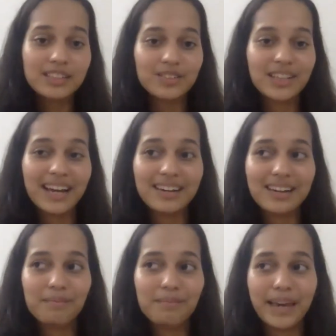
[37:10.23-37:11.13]
So that
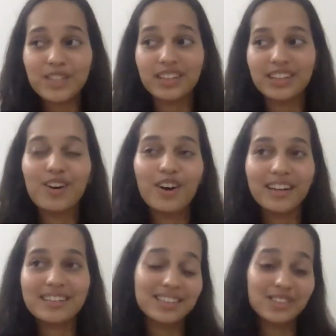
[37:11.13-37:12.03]
makes sure that the
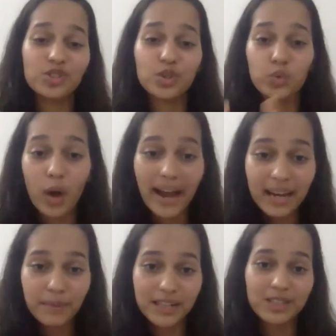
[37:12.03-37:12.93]
audience isn't just
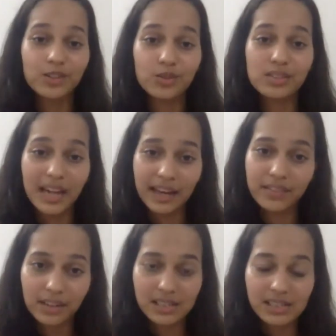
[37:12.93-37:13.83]
wide, but it's also
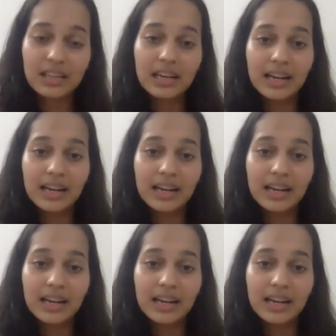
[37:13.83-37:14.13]
diverse.